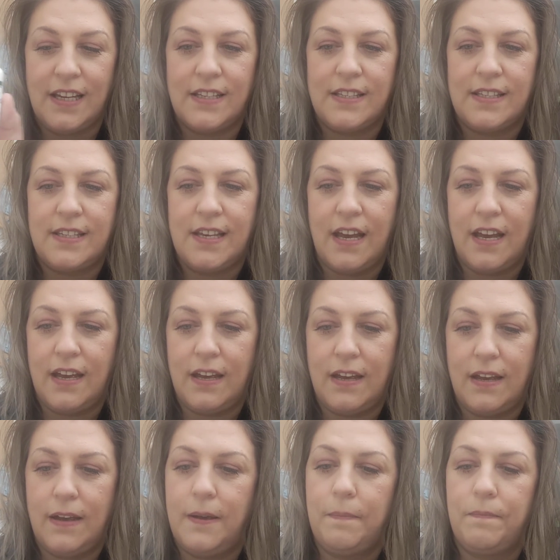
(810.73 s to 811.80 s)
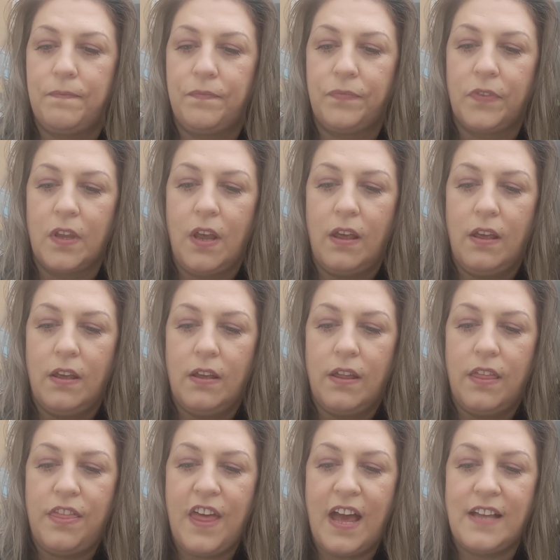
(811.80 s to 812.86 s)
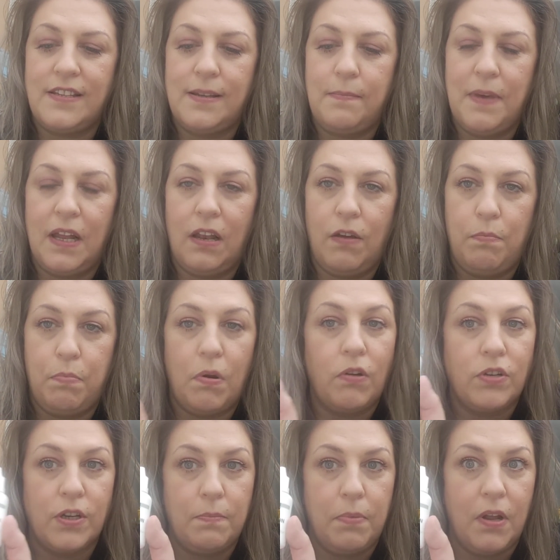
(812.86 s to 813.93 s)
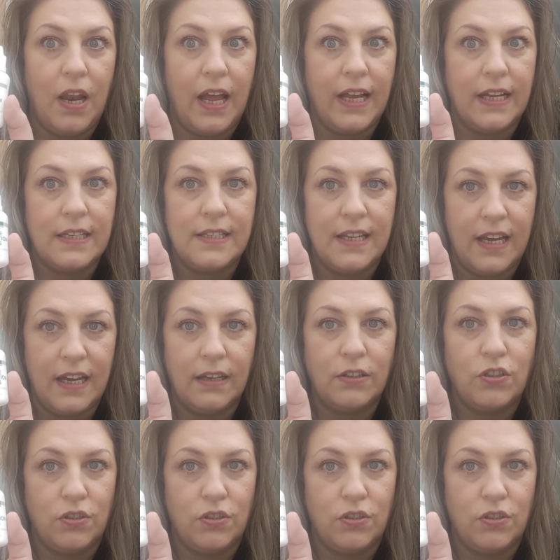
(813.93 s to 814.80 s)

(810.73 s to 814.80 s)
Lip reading: It's 30 ml of product, but like I say,